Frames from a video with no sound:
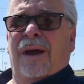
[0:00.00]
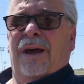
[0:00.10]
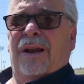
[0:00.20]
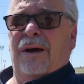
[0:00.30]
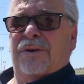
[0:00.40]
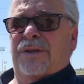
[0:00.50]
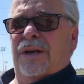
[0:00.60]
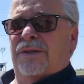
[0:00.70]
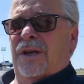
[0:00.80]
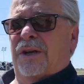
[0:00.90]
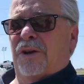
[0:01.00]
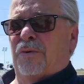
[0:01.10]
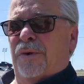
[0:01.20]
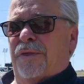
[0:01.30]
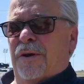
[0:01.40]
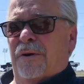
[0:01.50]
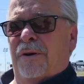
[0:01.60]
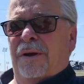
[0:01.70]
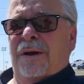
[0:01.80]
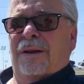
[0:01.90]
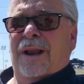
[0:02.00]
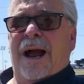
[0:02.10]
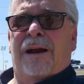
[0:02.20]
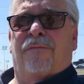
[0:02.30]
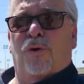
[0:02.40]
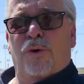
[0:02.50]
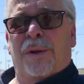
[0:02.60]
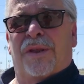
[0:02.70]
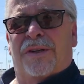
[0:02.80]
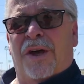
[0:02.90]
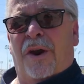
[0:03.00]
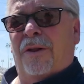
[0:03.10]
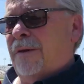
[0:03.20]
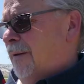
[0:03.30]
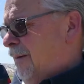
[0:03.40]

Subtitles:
Allows us to deal with the lack of room in the tunnel.